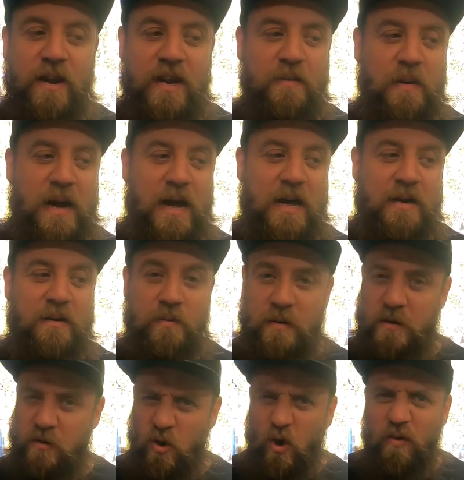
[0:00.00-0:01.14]
really bad.
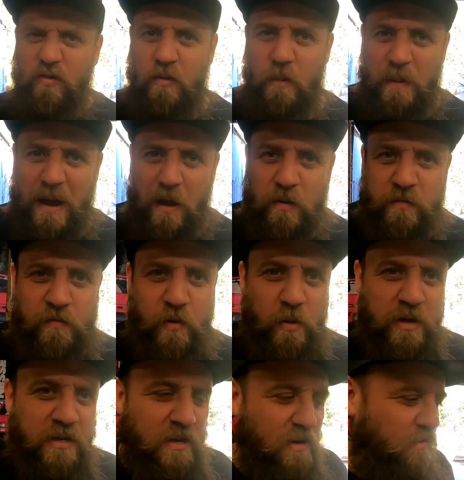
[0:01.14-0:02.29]
I powered
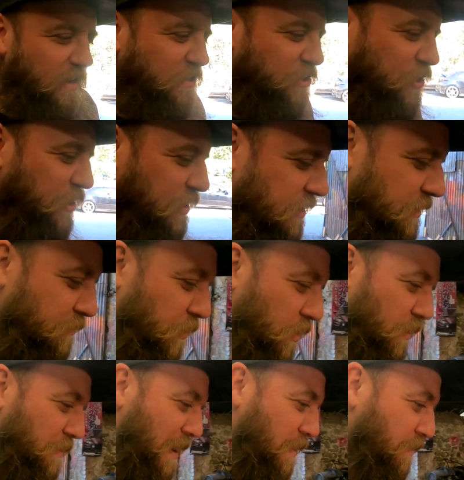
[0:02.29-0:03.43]
through it, didn't I, Rach? Bottle of